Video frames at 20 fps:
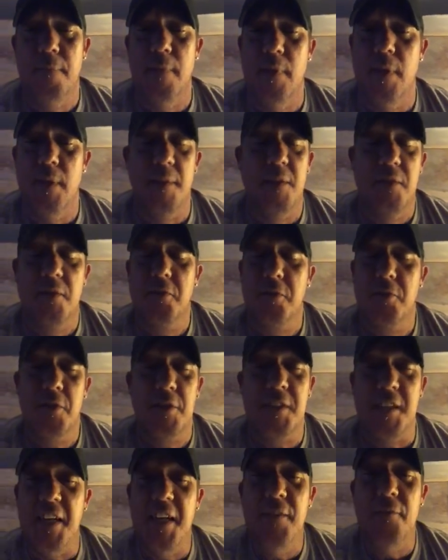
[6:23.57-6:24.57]
And it's
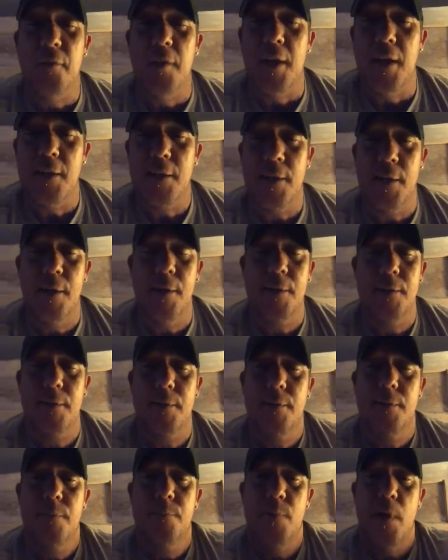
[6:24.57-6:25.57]
just evil out there.
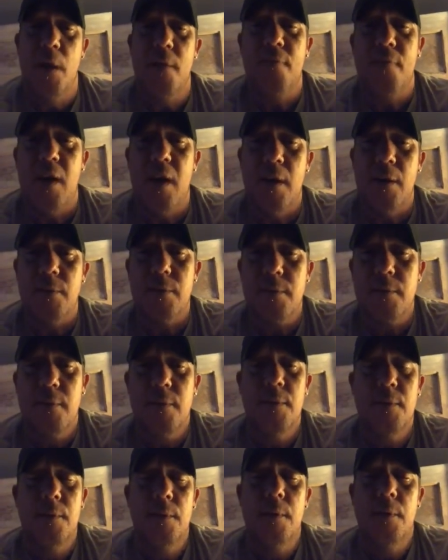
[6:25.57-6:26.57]
Pedophiles,
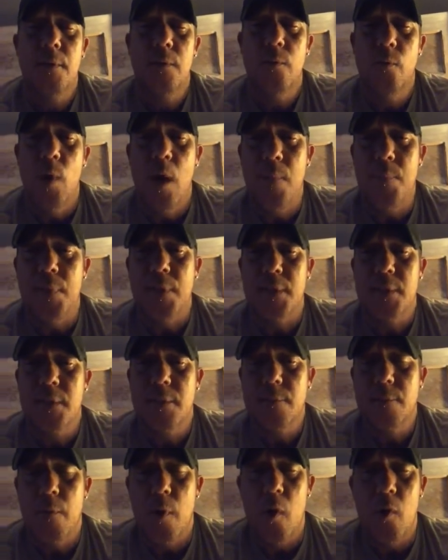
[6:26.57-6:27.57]

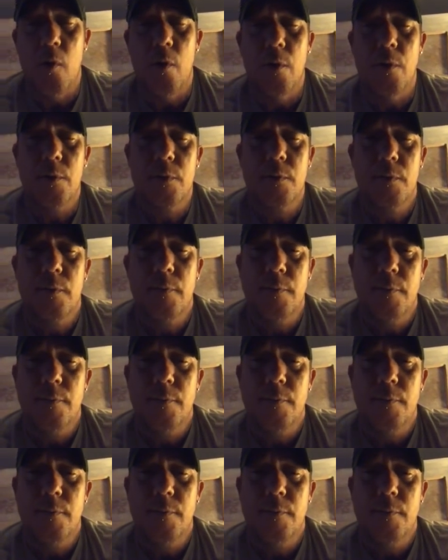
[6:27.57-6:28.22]
rapists, murderers.